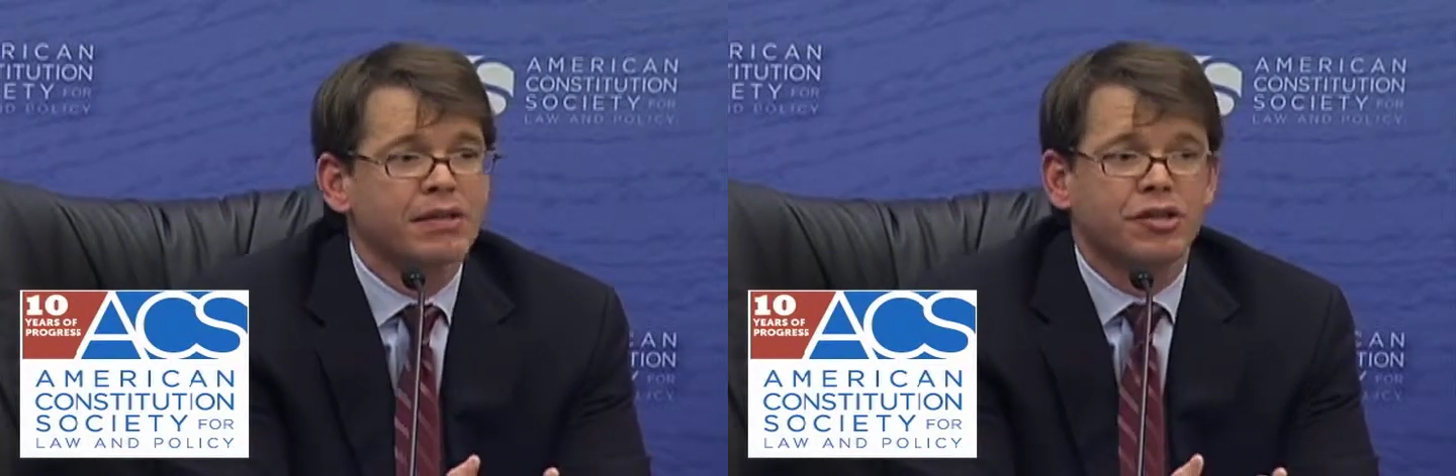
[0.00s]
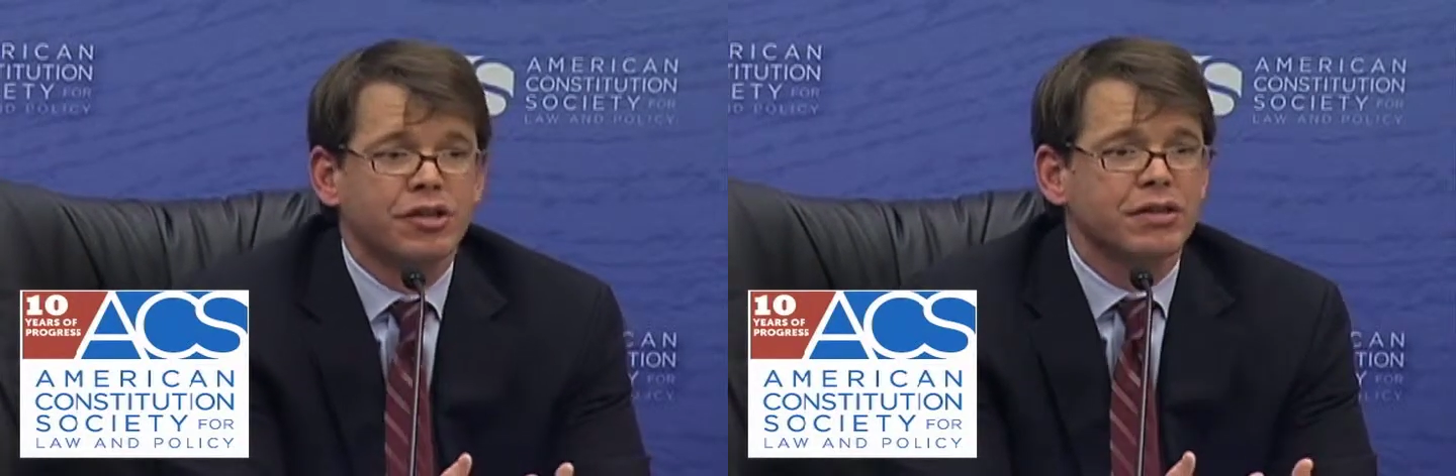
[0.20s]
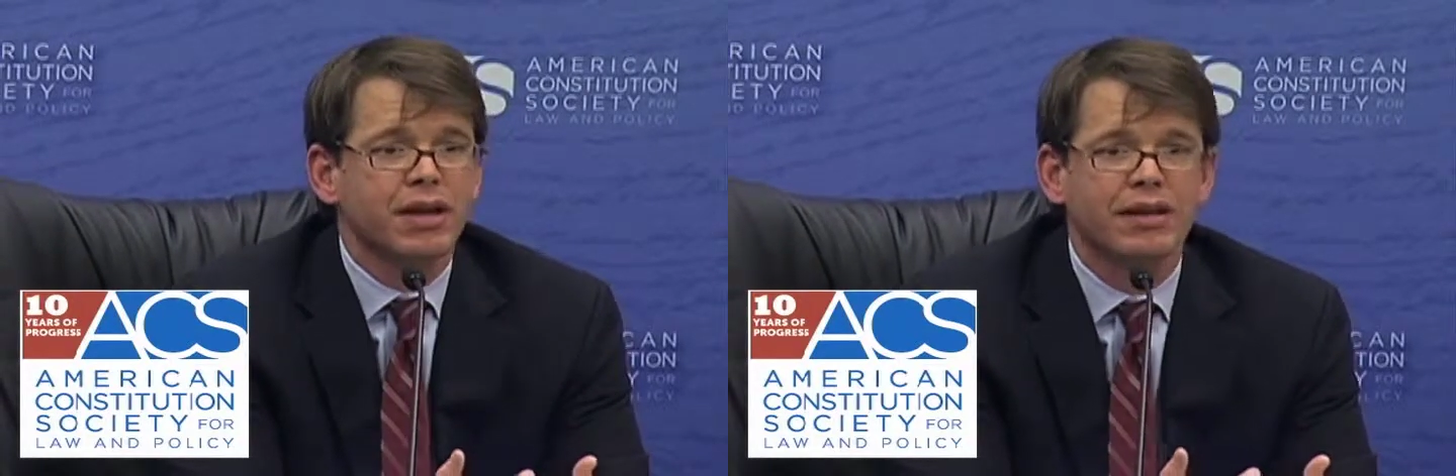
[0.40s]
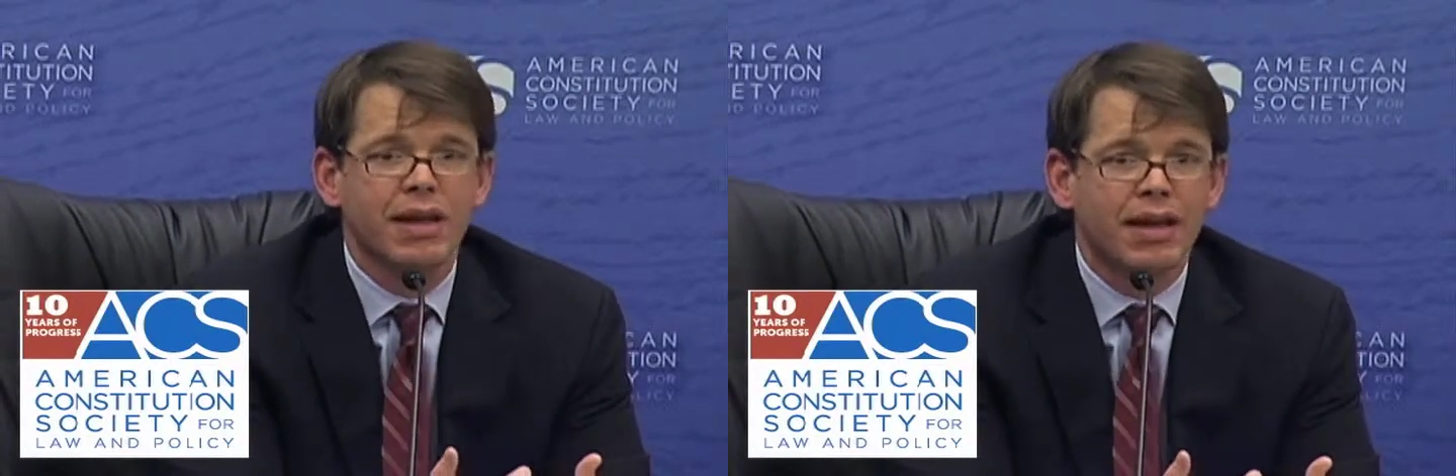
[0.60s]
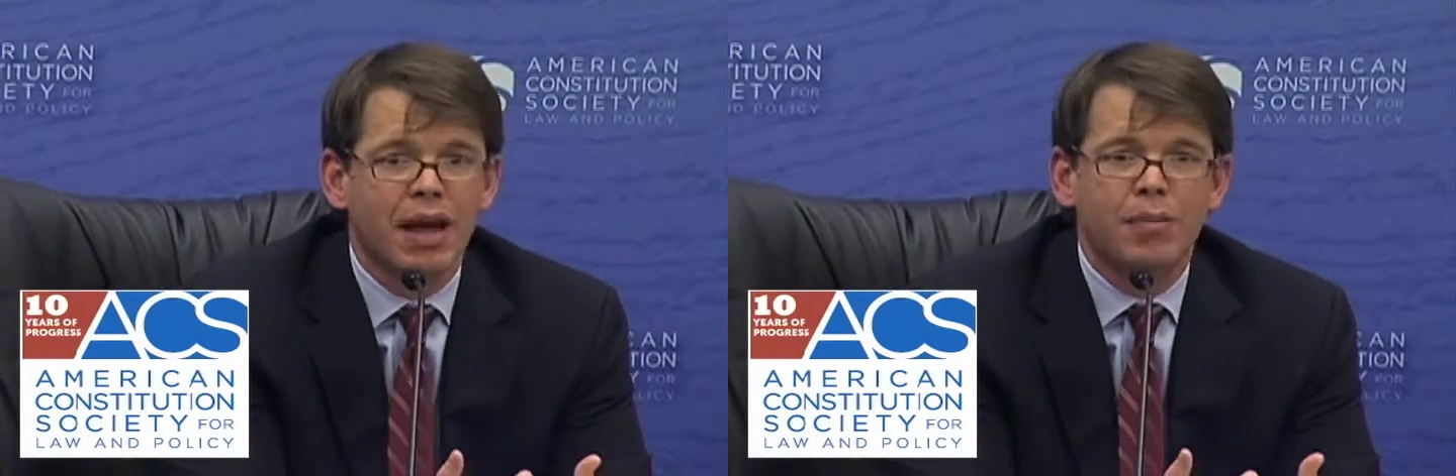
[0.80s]
just like
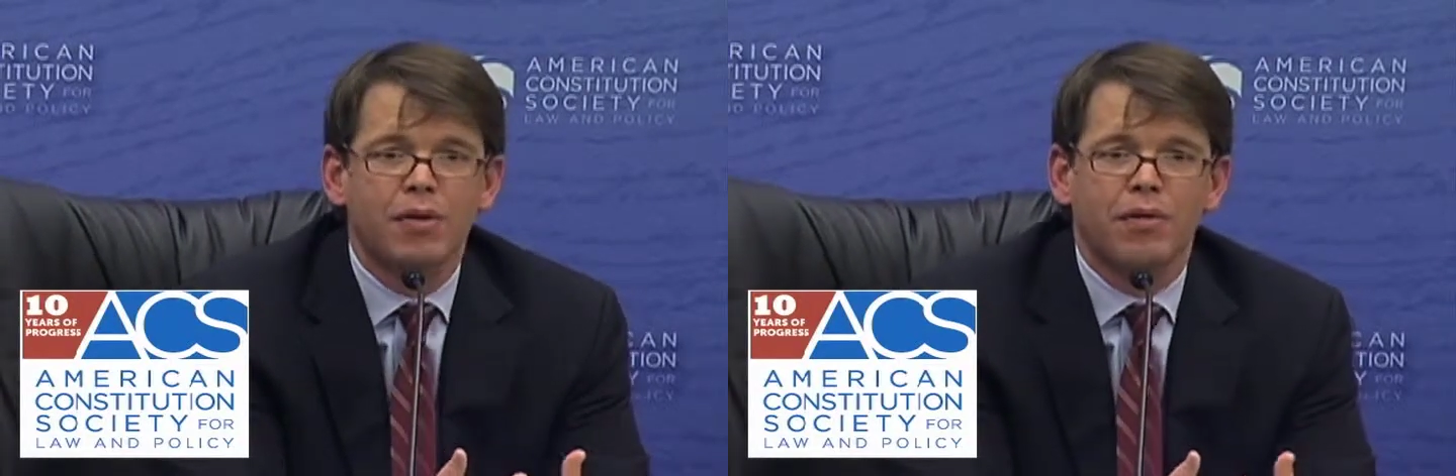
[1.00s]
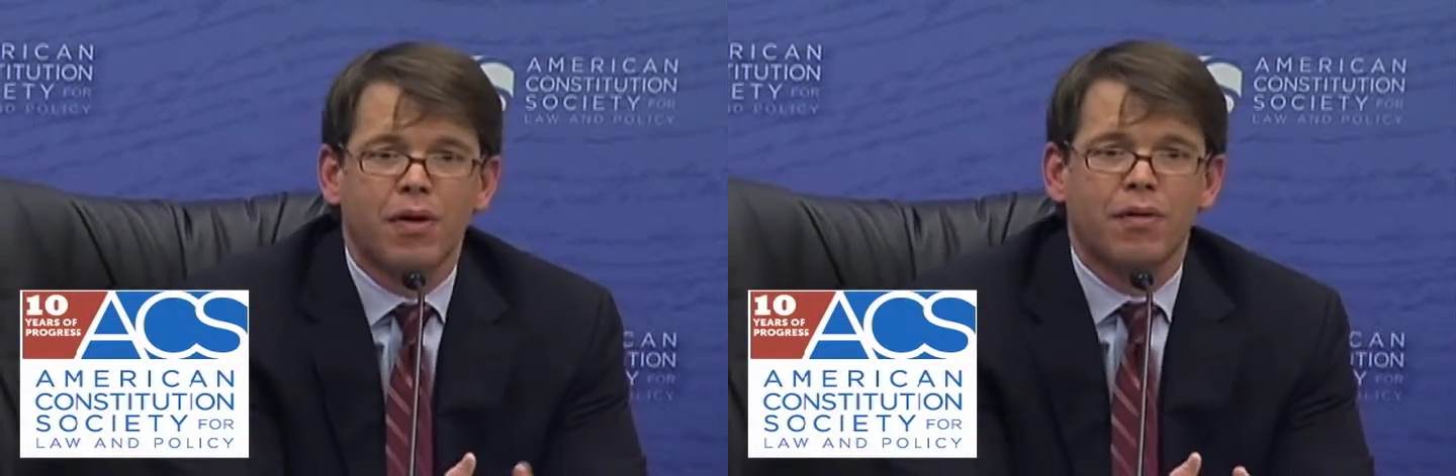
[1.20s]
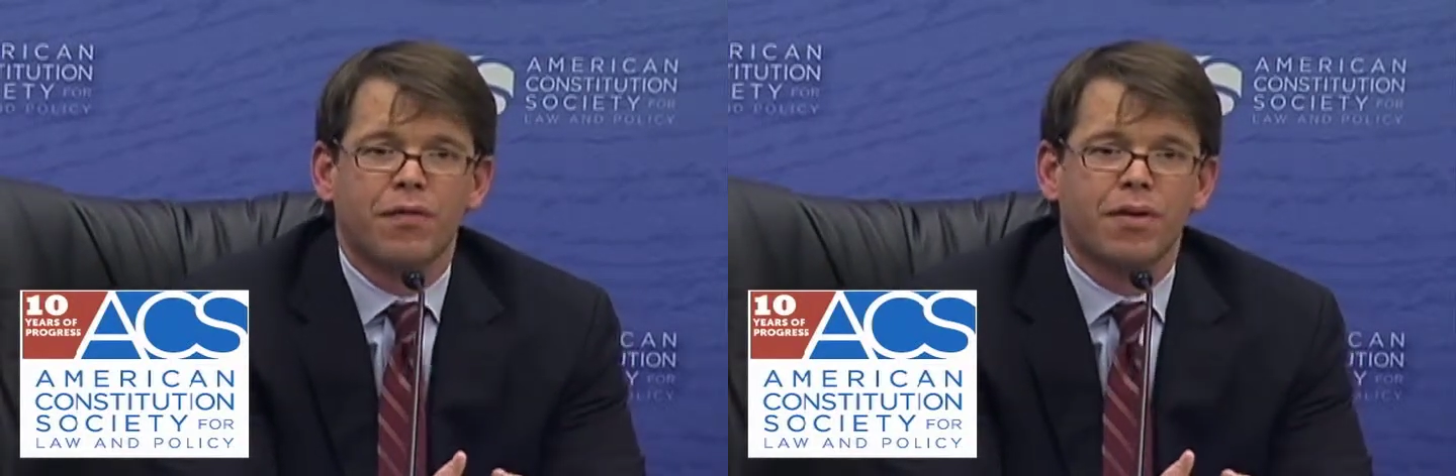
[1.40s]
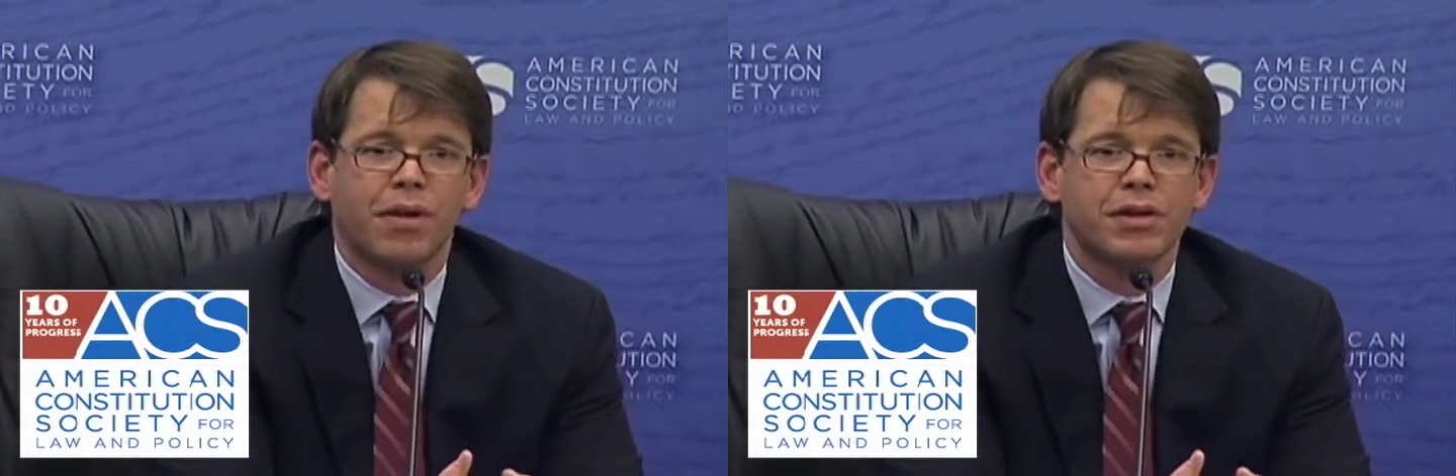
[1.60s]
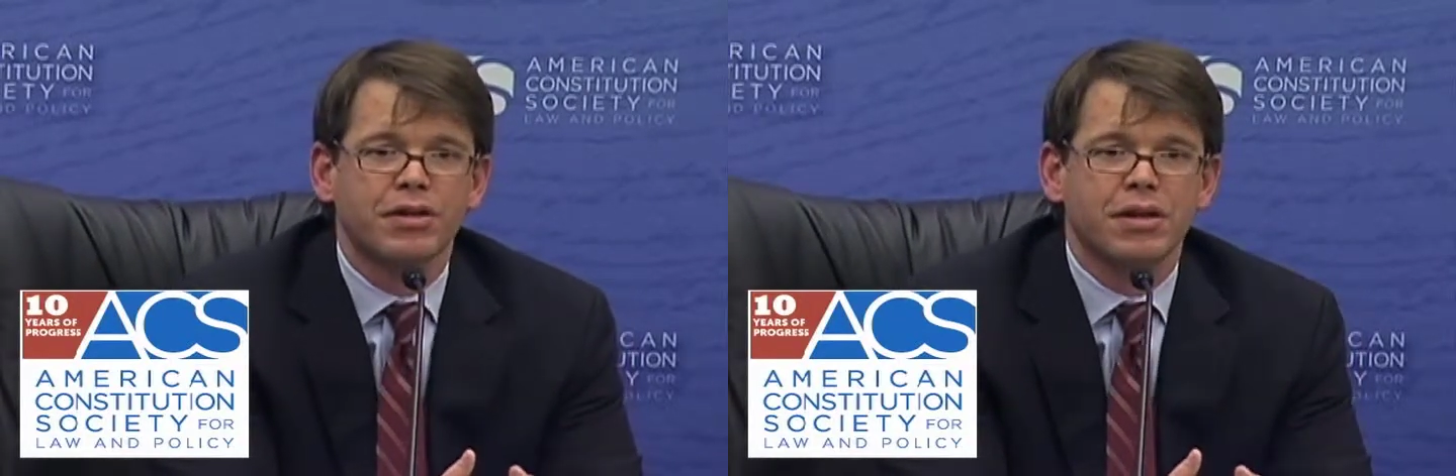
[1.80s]
they came to vote for the
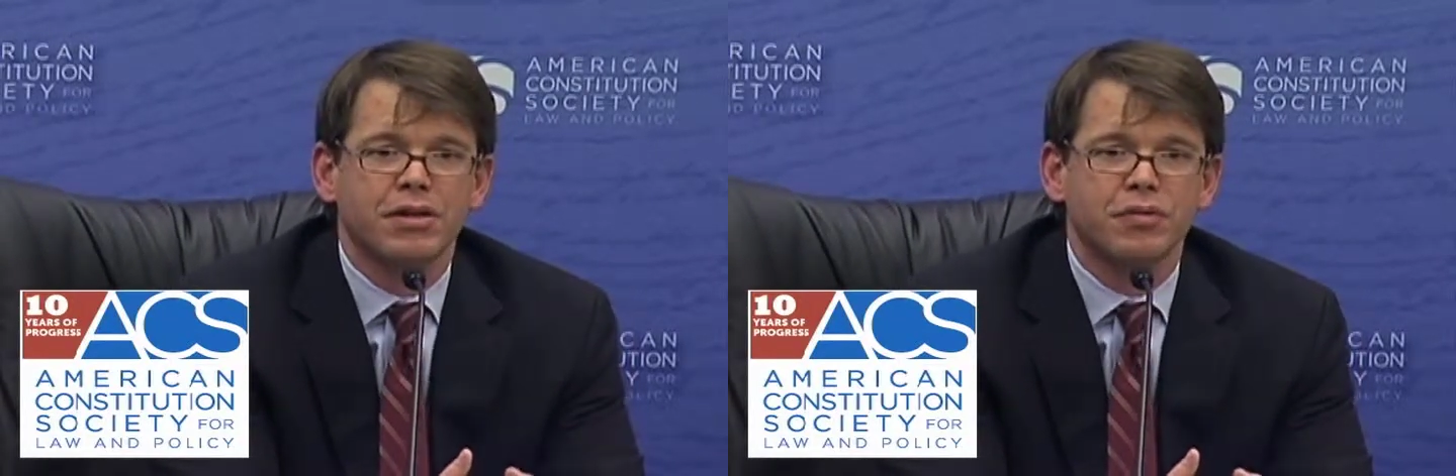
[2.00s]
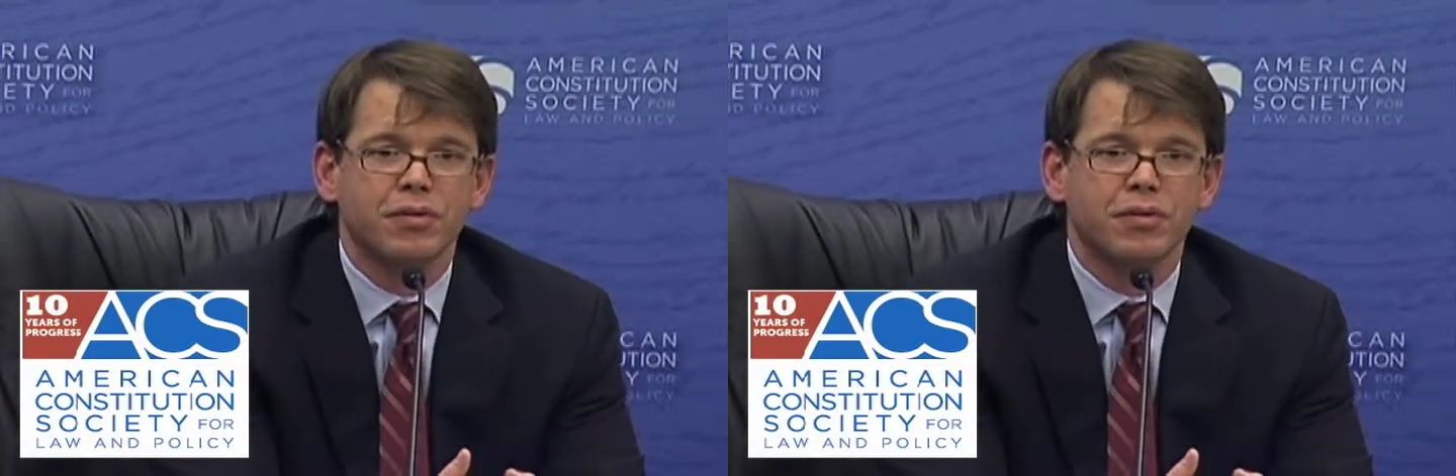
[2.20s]
legislatures,